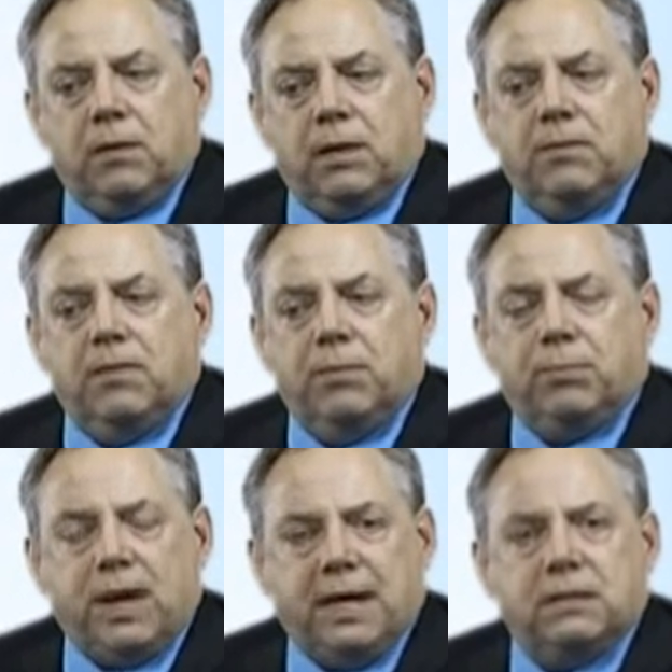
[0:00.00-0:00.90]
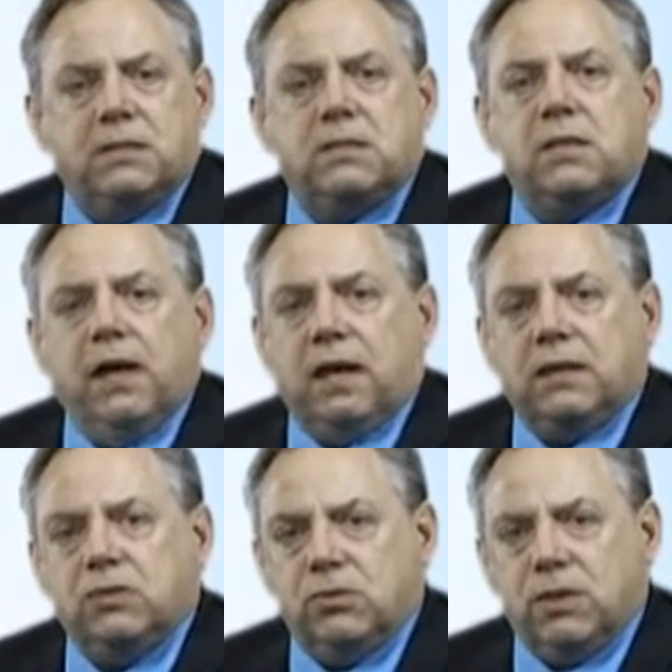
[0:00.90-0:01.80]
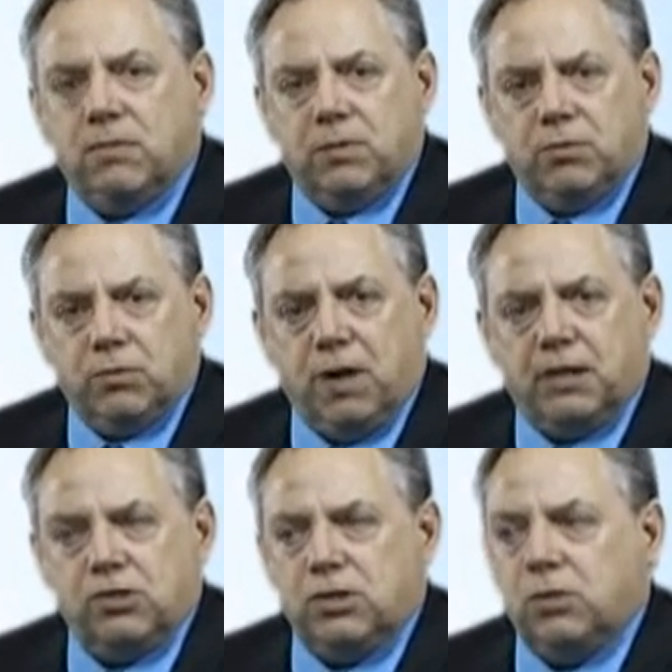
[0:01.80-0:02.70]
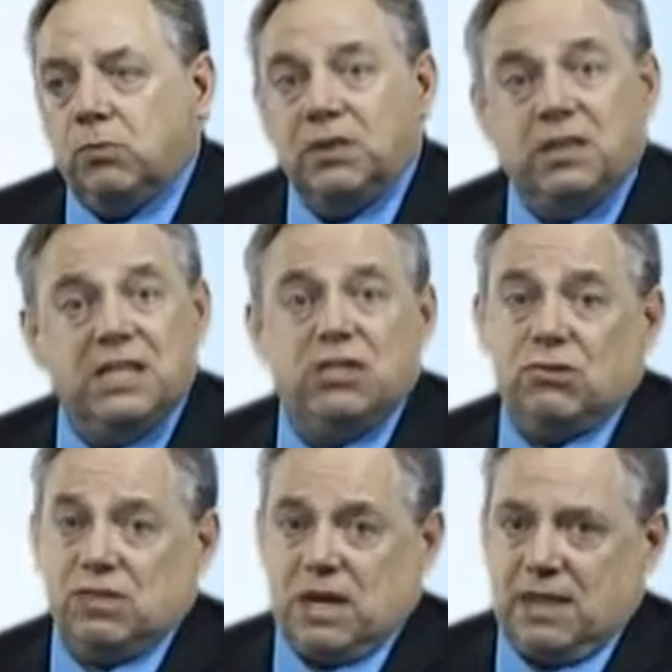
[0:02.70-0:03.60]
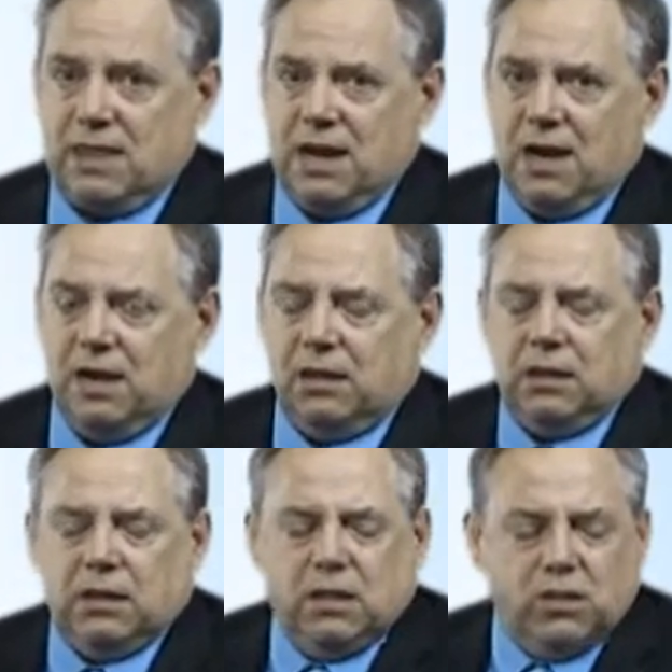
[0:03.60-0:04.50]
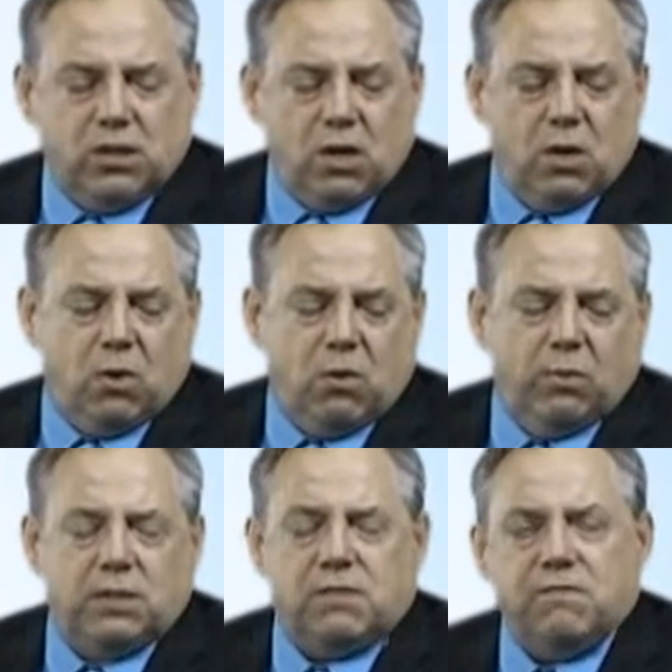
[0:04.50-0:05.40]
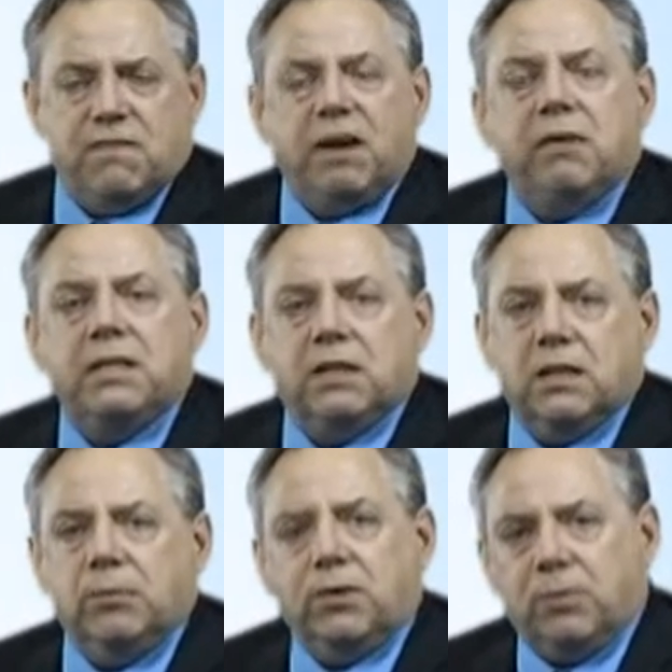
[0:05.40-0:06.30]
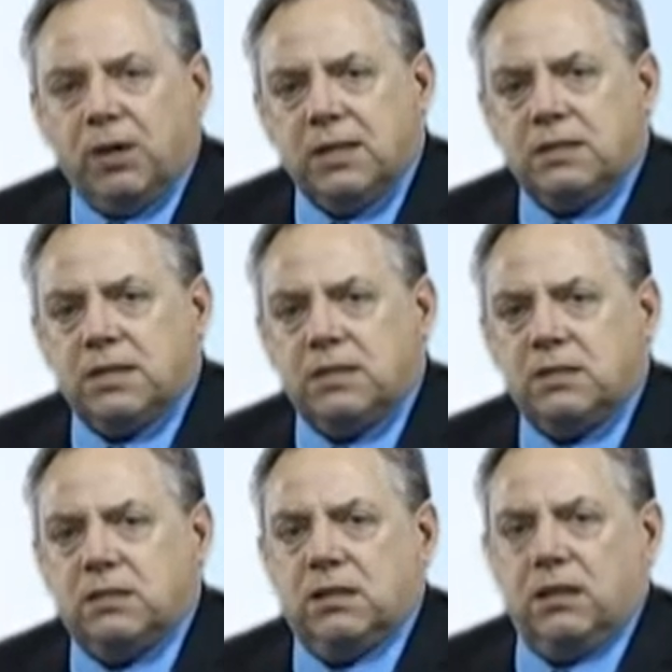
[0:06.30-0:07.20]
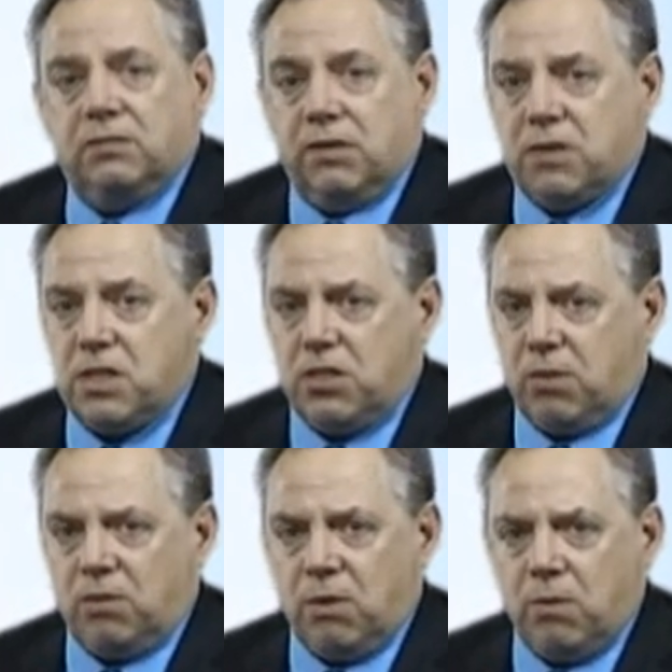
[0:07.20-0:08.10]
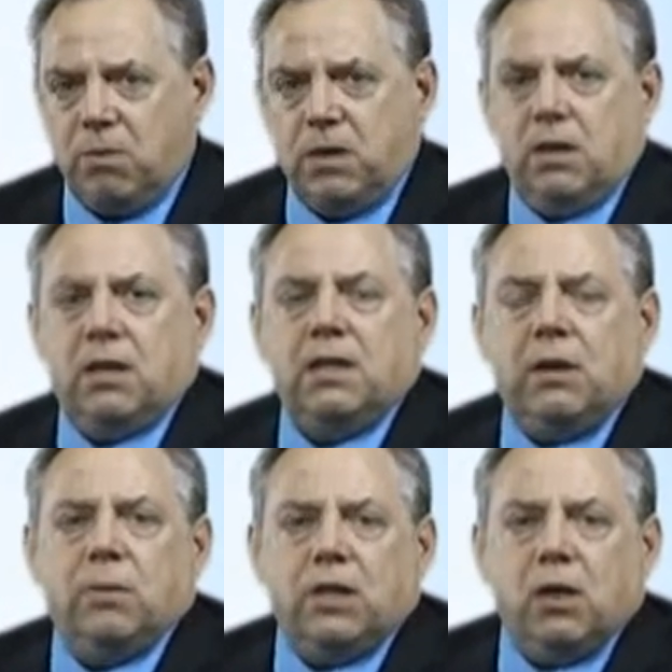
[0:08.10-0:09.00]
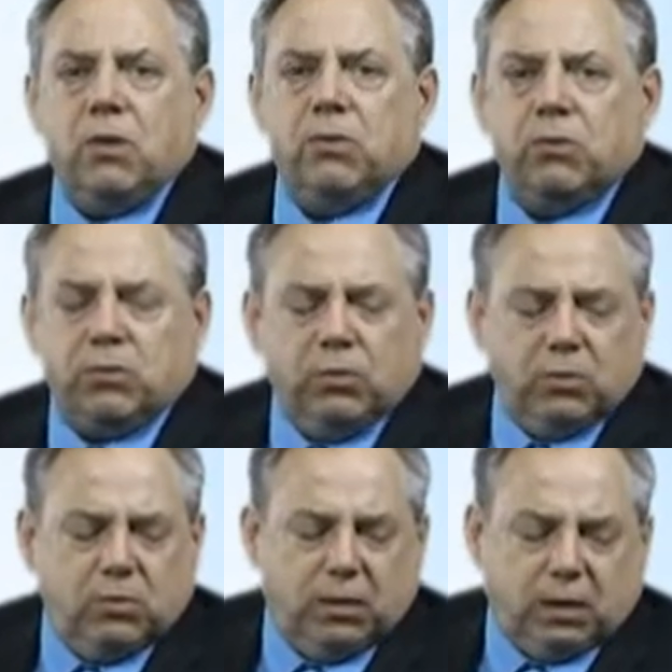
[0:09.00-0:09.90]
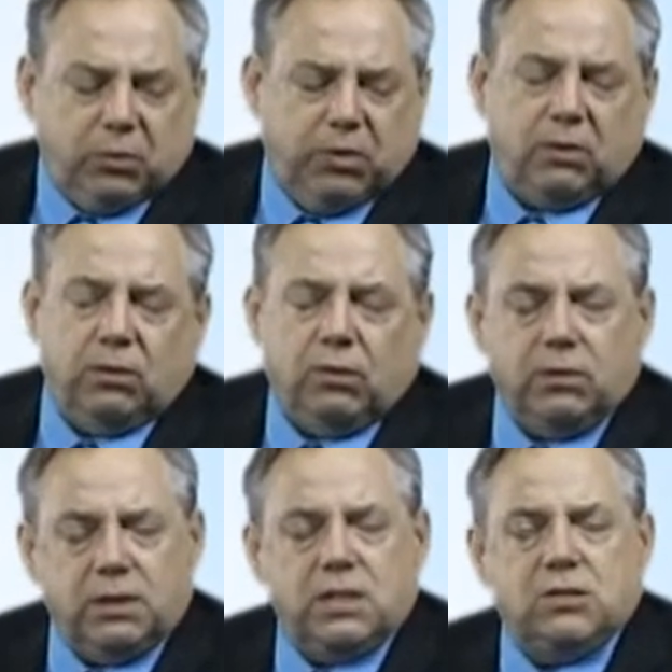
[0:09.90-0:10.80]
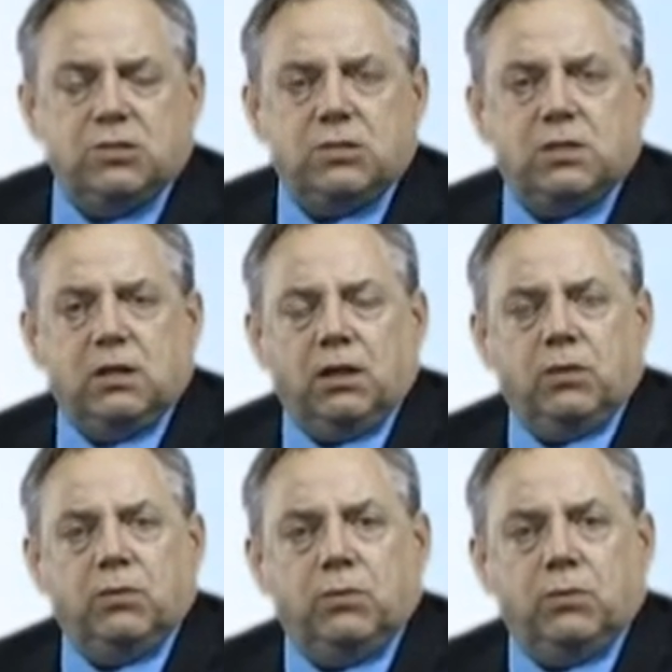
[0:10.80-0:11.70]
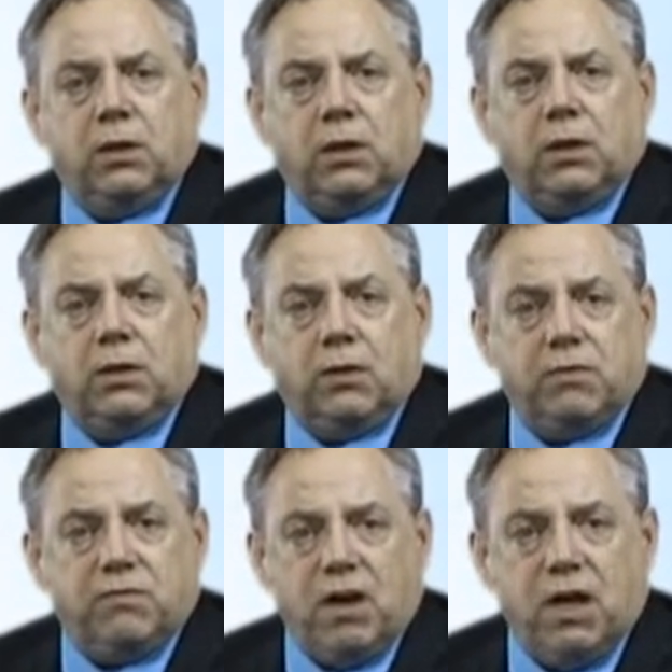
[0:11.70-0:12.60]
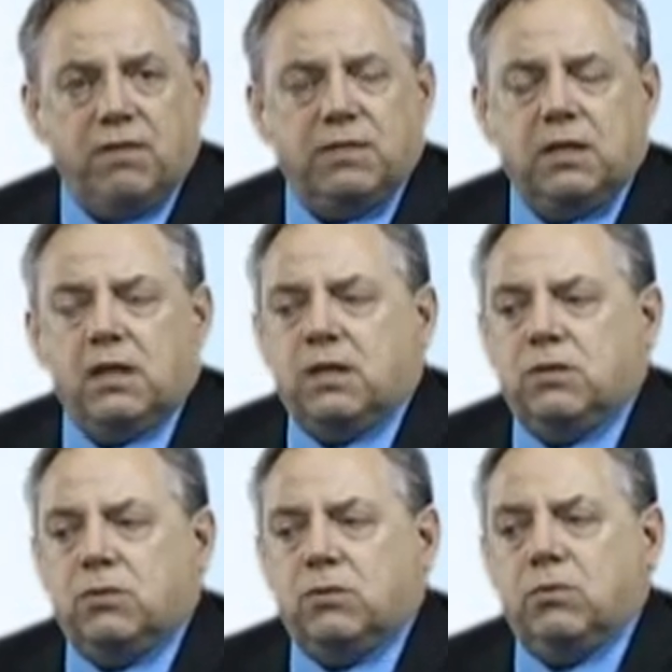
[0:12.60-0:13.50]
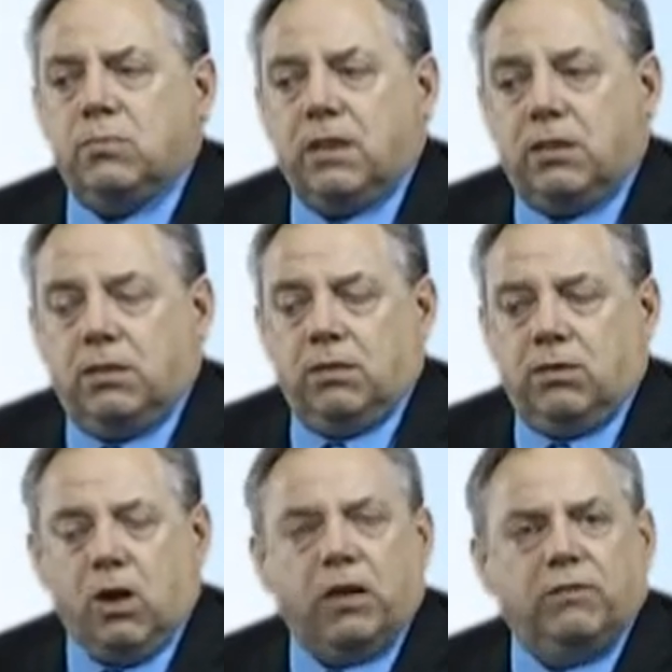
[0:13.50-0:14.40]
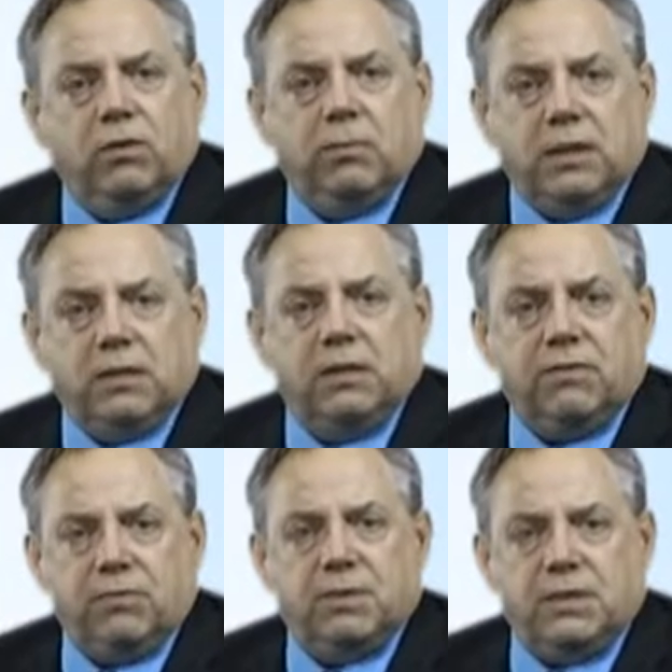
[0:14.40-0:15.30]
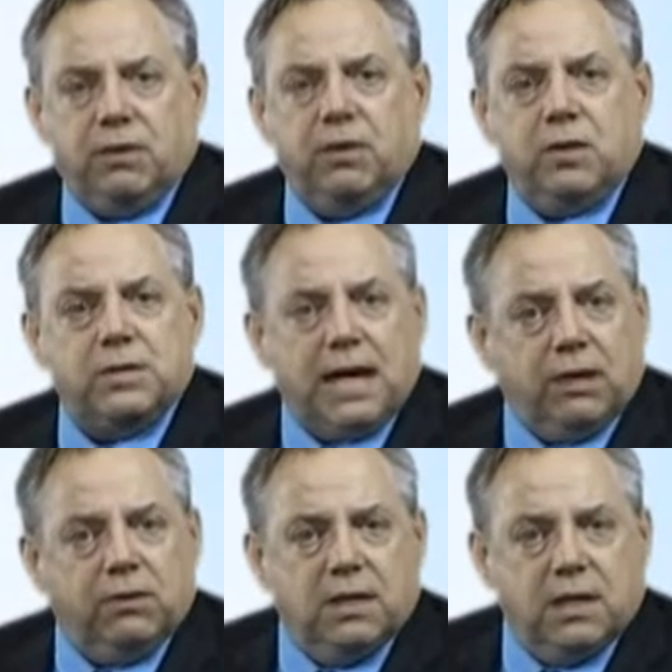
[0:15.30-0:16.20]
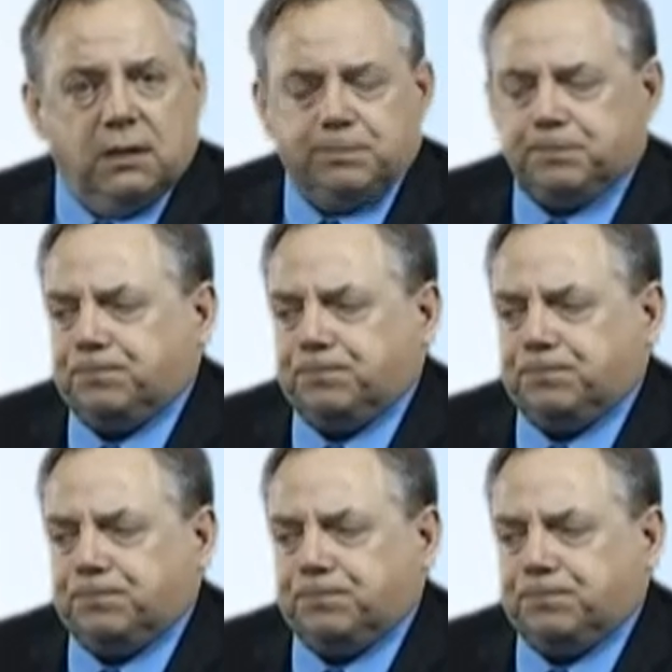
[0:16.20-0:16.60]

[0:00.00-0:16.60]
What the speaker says: give them practice and to give them direction when the teacher's not there. So it's a very deliberate process, very thorough, that we go through with all the teachers who are involved, to be thoughtful about the different materials out there.